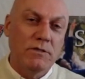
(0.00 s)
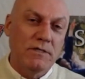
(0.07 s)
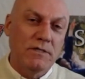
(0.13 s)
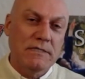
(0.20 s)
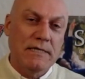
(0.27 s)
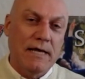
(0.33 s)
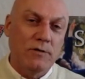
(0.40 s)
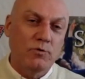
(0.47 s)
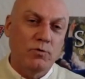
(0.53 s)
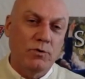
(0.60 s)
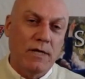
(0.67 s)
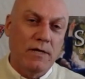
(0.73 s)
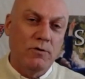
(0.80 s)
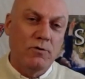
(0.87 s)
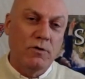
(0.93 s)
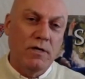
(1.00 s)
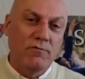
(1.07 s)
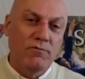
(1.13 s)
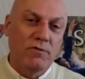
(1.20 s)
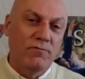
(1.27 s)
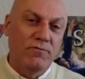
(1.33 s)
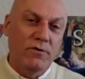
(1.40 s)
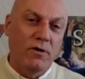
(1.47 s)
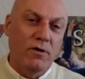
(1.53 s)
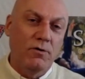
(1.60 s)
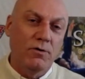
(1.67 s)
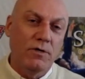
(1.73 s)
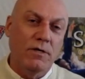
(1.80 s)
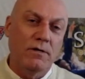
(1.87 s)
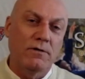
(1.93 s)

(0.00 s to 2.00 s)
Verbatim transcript: the schedule that you give them for the whole year?